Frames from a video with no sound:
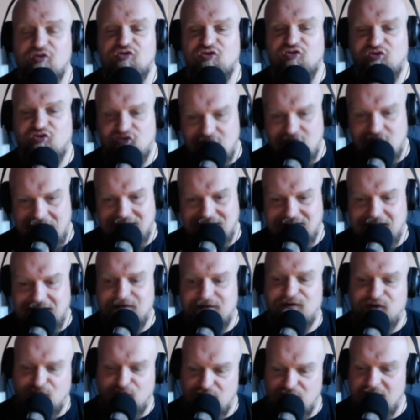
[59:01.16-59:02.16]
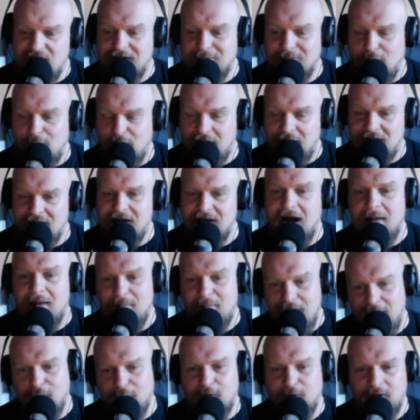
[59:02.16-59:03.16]
shit, it's 3 a.m, I
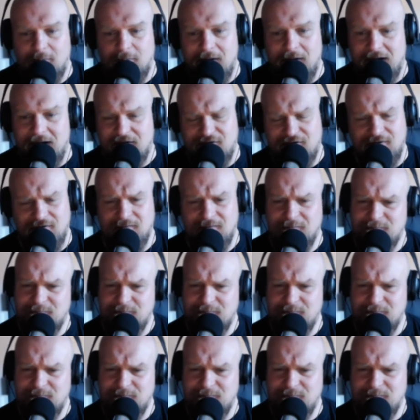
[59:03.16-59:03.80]
better go to bed.